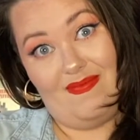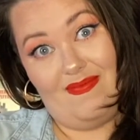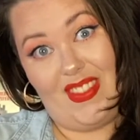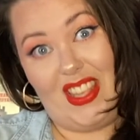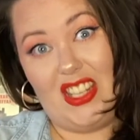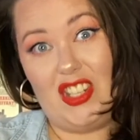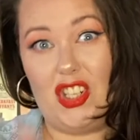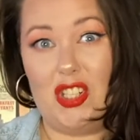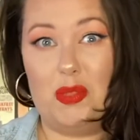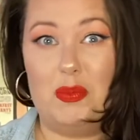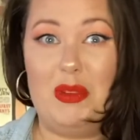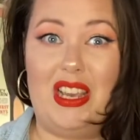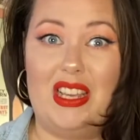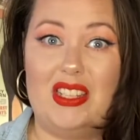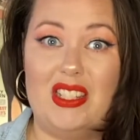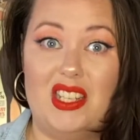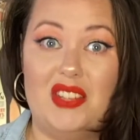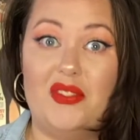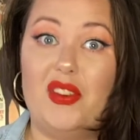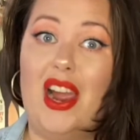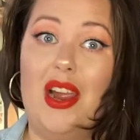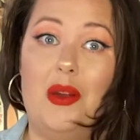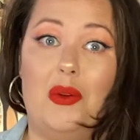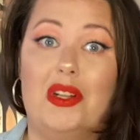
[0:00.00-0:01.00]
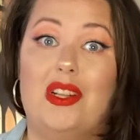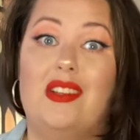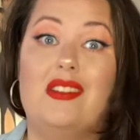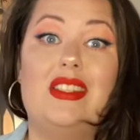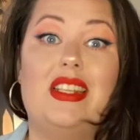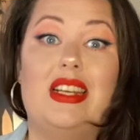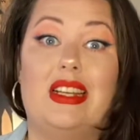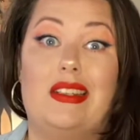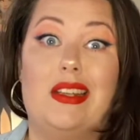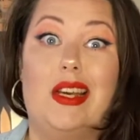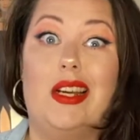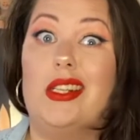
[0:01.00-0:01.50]
Just because it's viral on
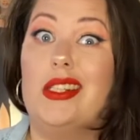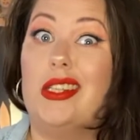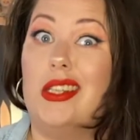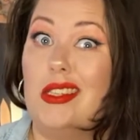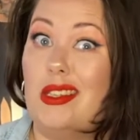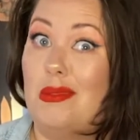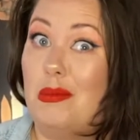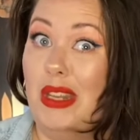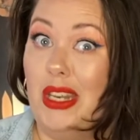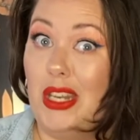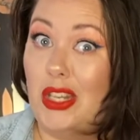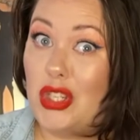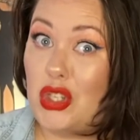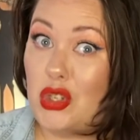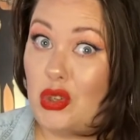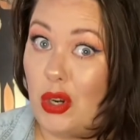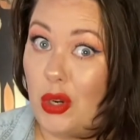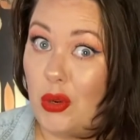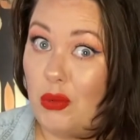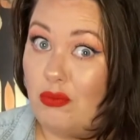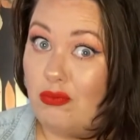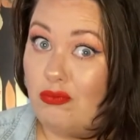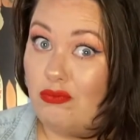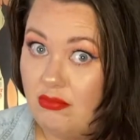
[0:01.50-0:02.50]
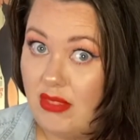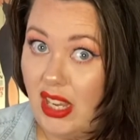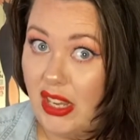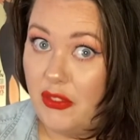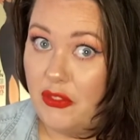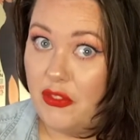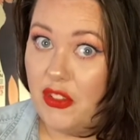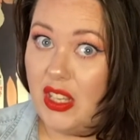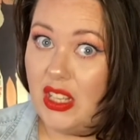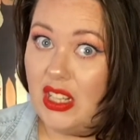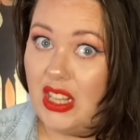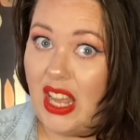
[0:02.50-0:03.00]
TikTok doesn't mean it's true. I
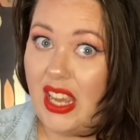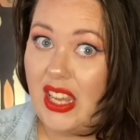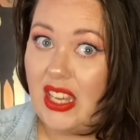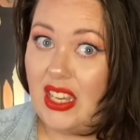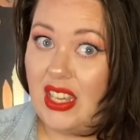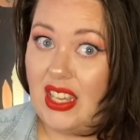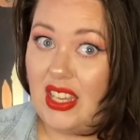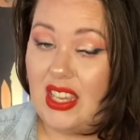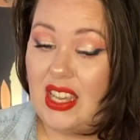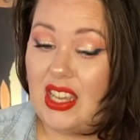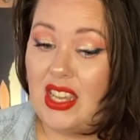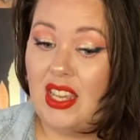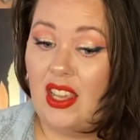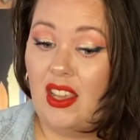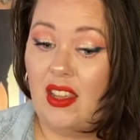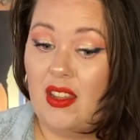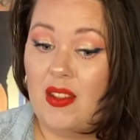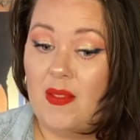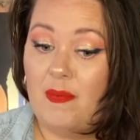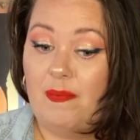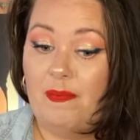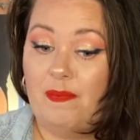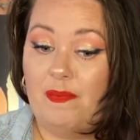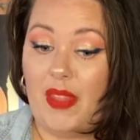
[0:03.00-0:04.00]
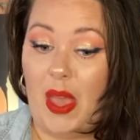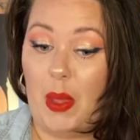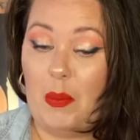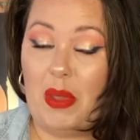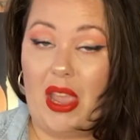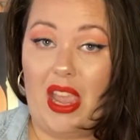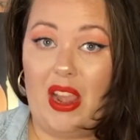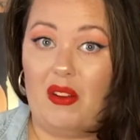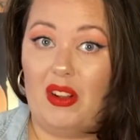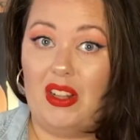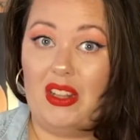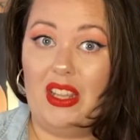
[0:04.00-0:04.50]
feel like
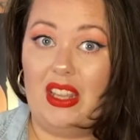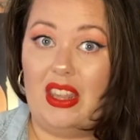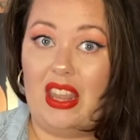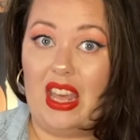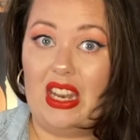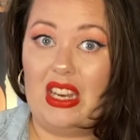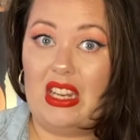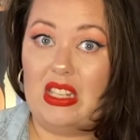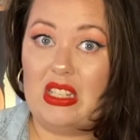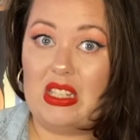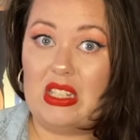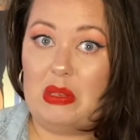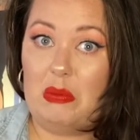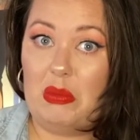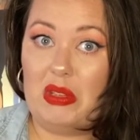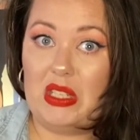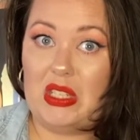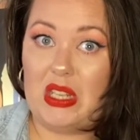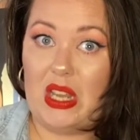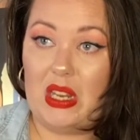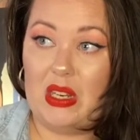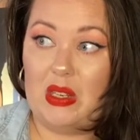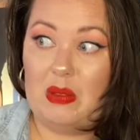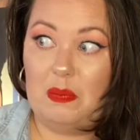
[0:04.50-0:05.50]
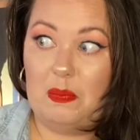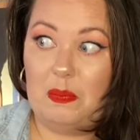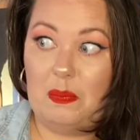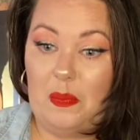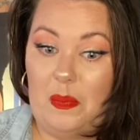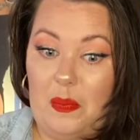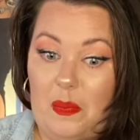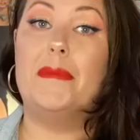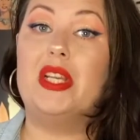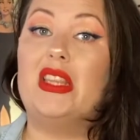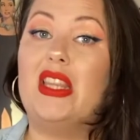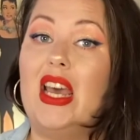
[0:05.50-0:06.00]
apparently that needs to be said.
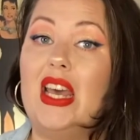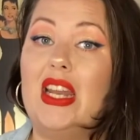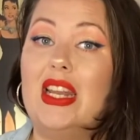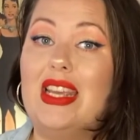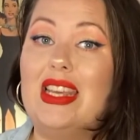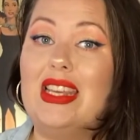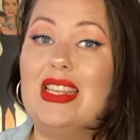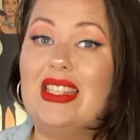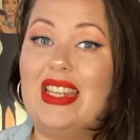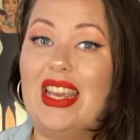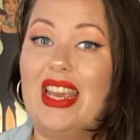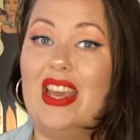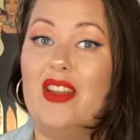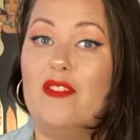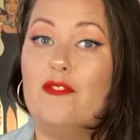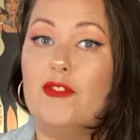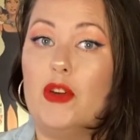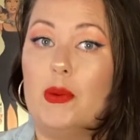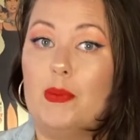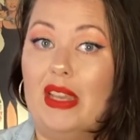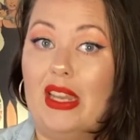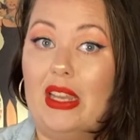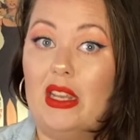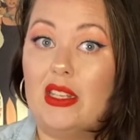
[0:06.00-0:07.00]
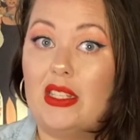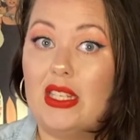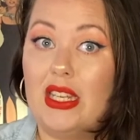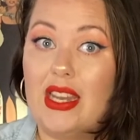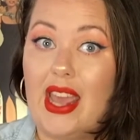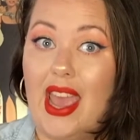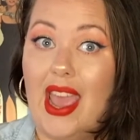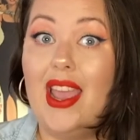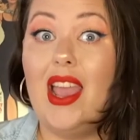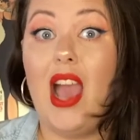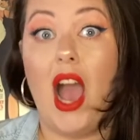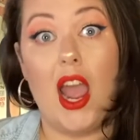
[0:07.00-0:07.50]
But that is it for me
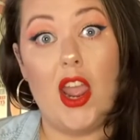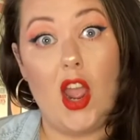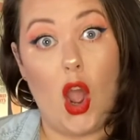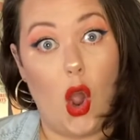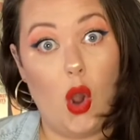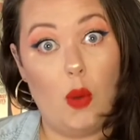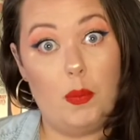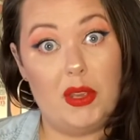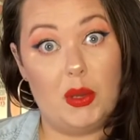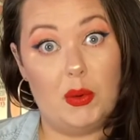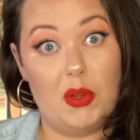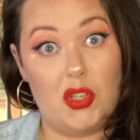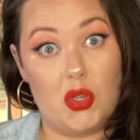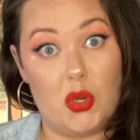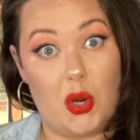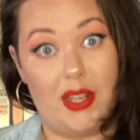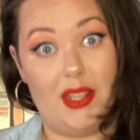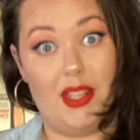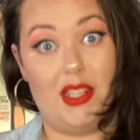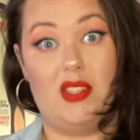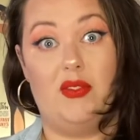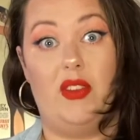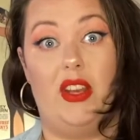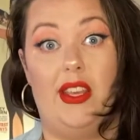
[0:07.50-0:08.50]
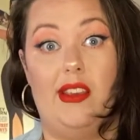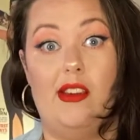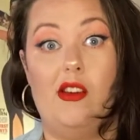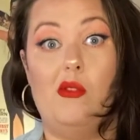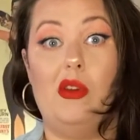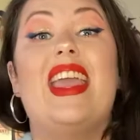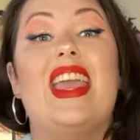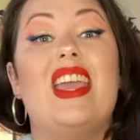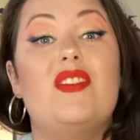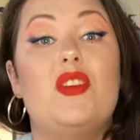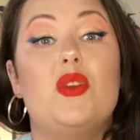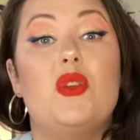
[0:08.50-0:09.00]
today. I hope you enjoyed this video.
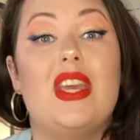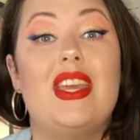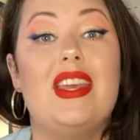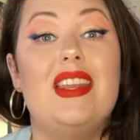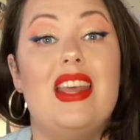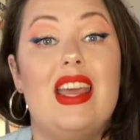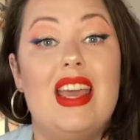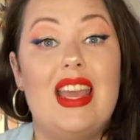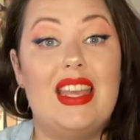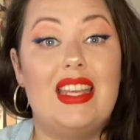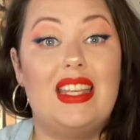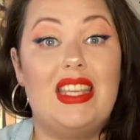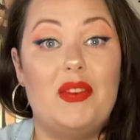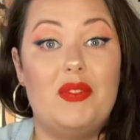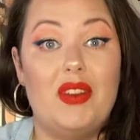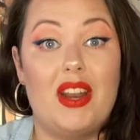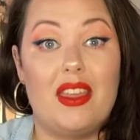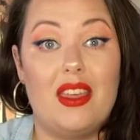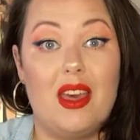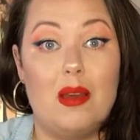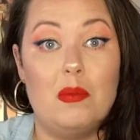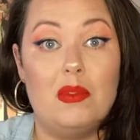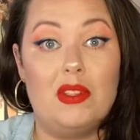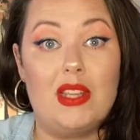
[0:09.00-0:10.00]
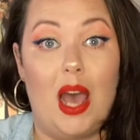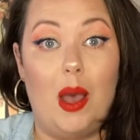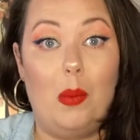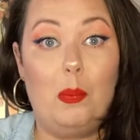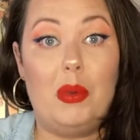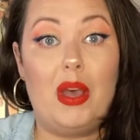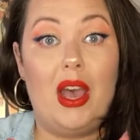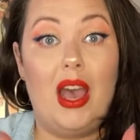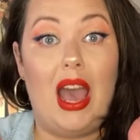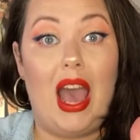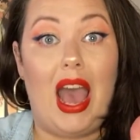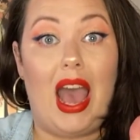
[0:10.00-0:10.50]
If you did, give it a thumbs up.
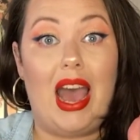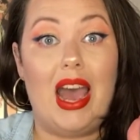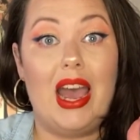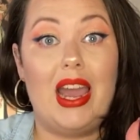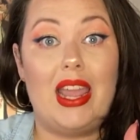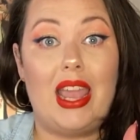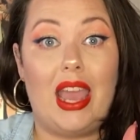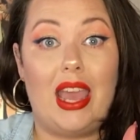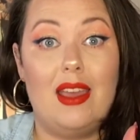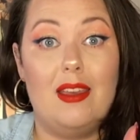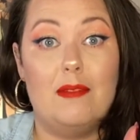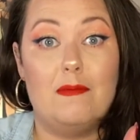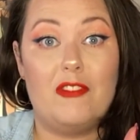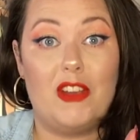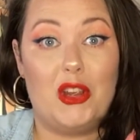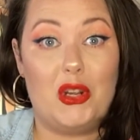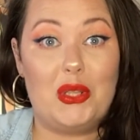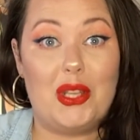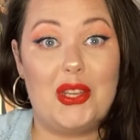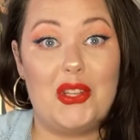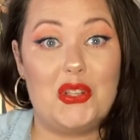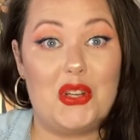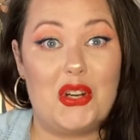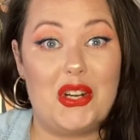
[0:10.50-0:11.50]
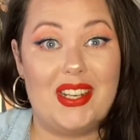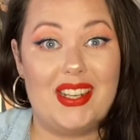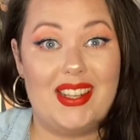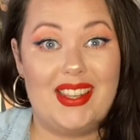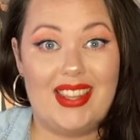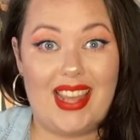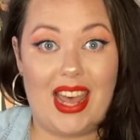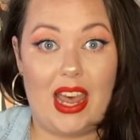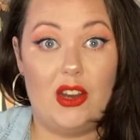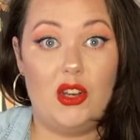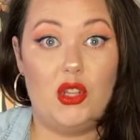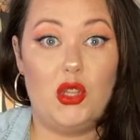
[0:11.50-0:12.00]
I am fairly certain
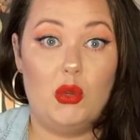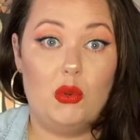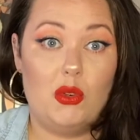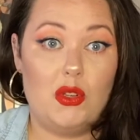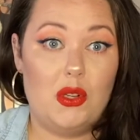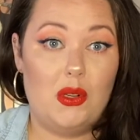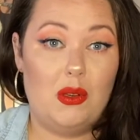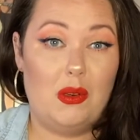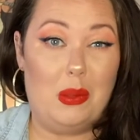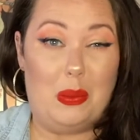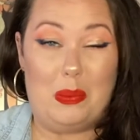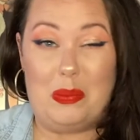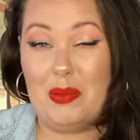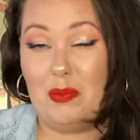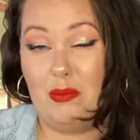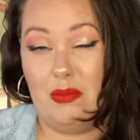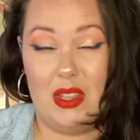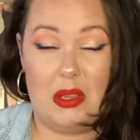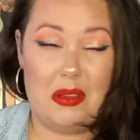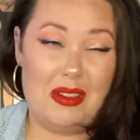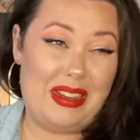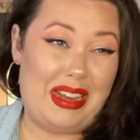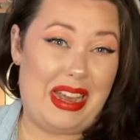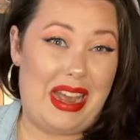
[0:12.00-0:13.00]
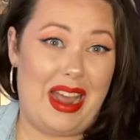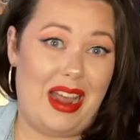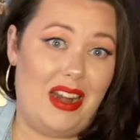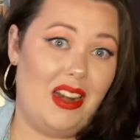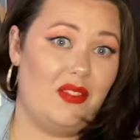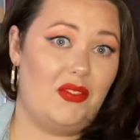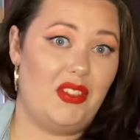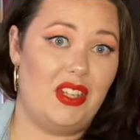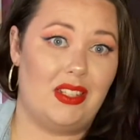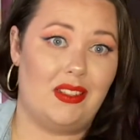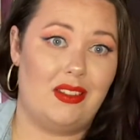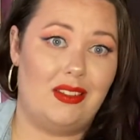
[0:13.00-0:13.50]
that YouTube kind of
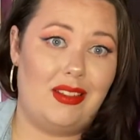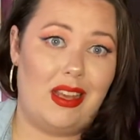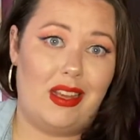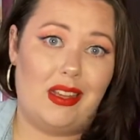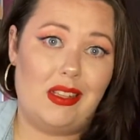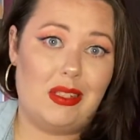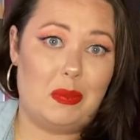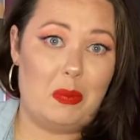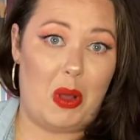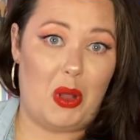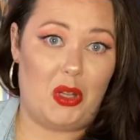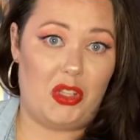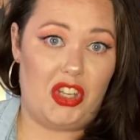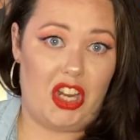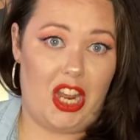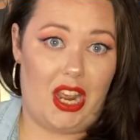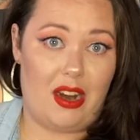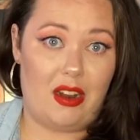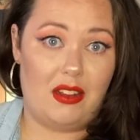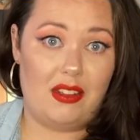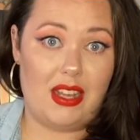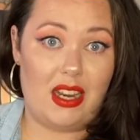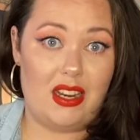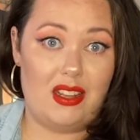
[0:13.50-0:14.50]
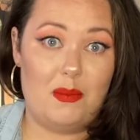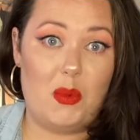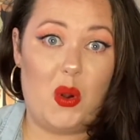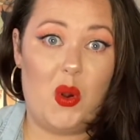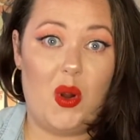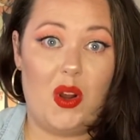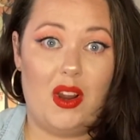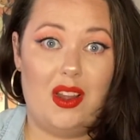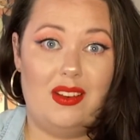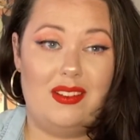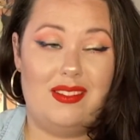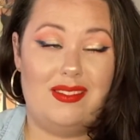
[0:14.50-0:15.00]
doesn't like small channels
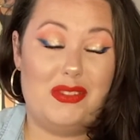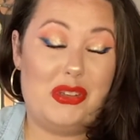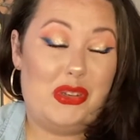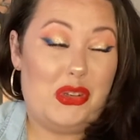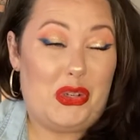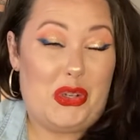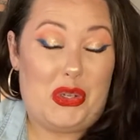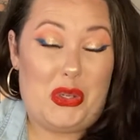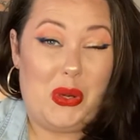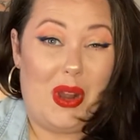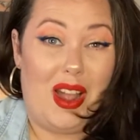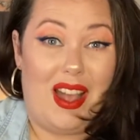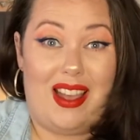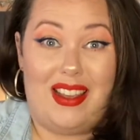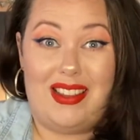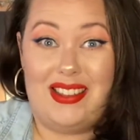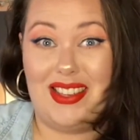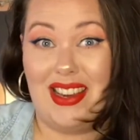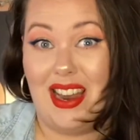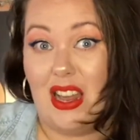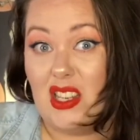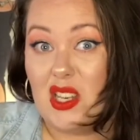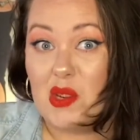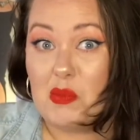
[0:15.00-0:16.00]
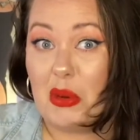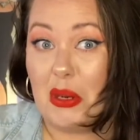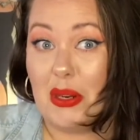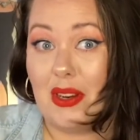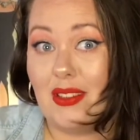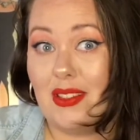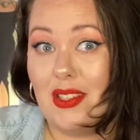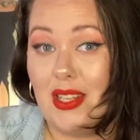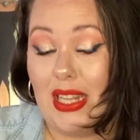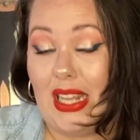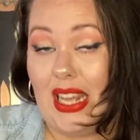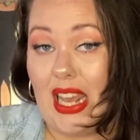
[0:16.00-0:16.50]
anymore and tries not to put
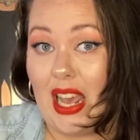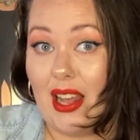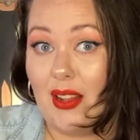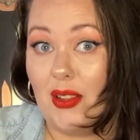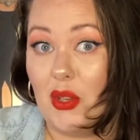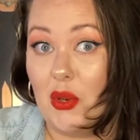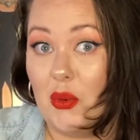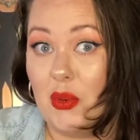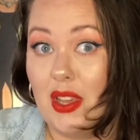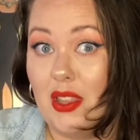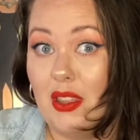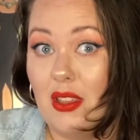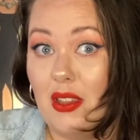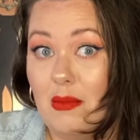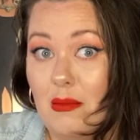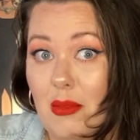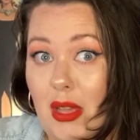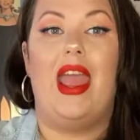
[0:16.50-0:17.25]
us in the algorithm.